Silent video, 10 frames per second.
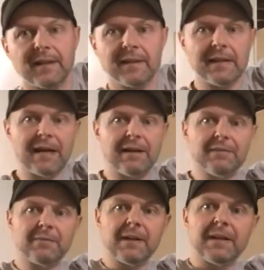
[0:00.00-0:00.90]
Now,
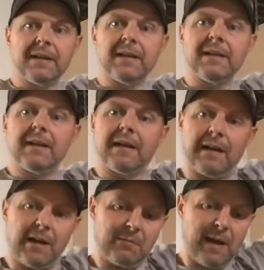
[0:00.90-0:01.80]

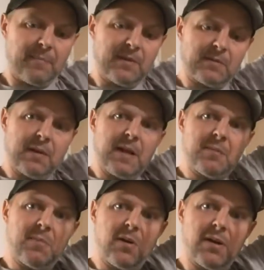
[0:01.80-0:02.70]
I wrap this around the
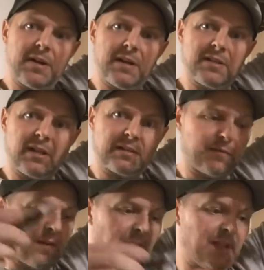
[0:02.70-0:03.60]
body and tuck the
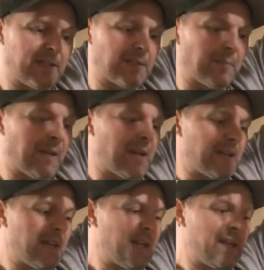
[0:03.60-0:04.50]
front legs up behind
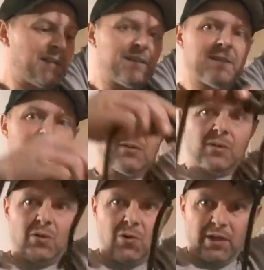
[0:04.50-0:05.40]
the head,
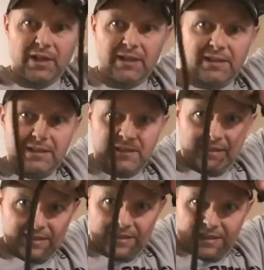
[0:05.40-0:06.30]
hook it,
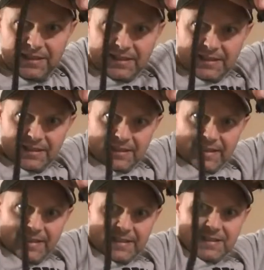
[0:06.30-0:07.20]

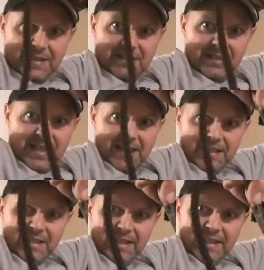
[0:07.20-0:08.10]
let it cinch down
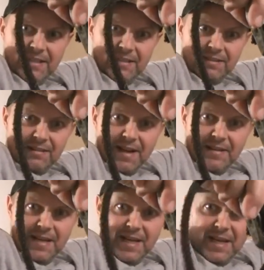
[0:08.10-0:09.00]
tight around
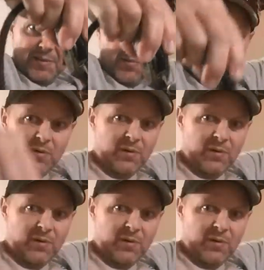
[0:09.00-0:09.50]
the animal,